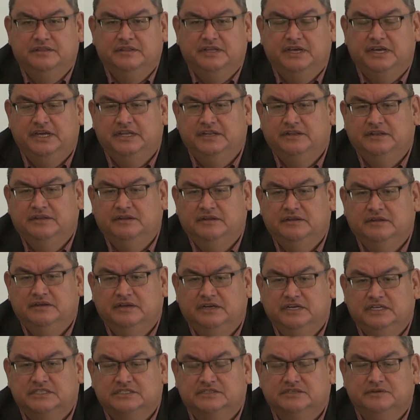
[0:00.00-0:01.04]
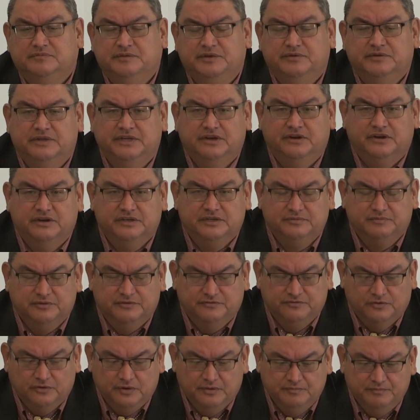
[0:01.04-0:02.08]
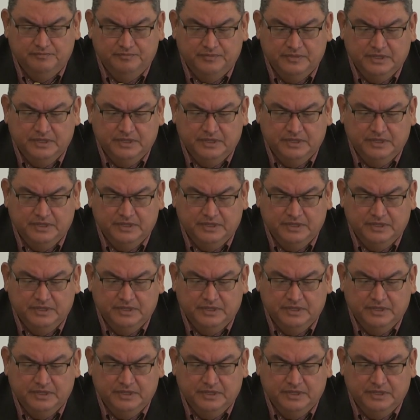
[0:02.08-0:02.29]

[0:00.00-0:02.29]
then it's going to be really hard to perform.